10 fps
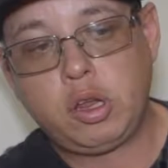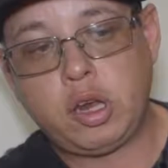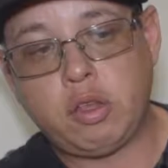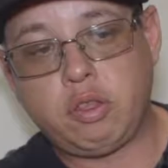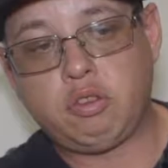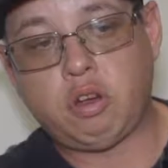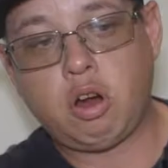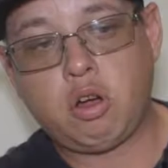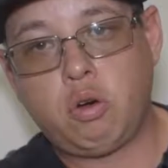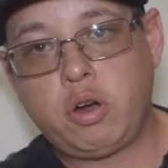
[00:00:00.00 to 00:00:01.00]
Now, these
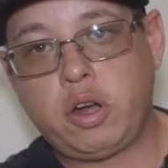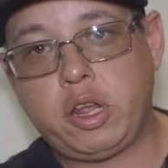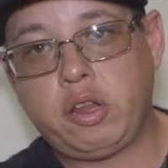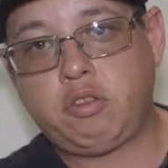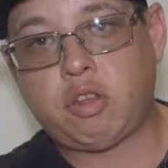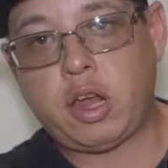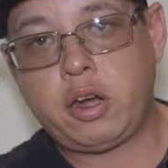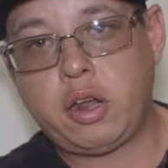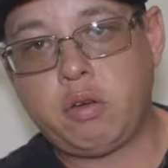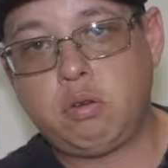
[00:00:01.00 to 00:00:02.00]
are coated inside
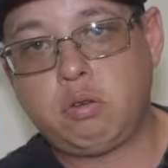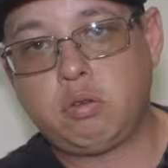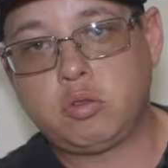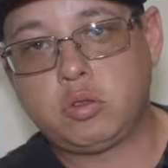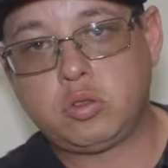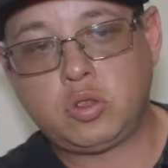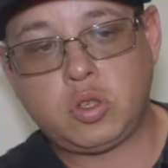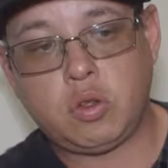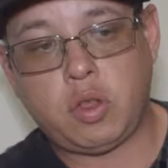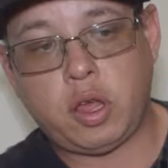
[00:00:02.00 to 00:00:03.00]
and out
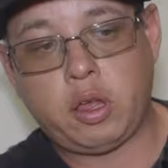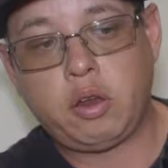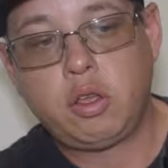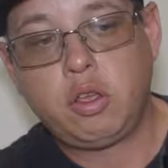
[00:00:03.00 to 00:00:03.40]
so that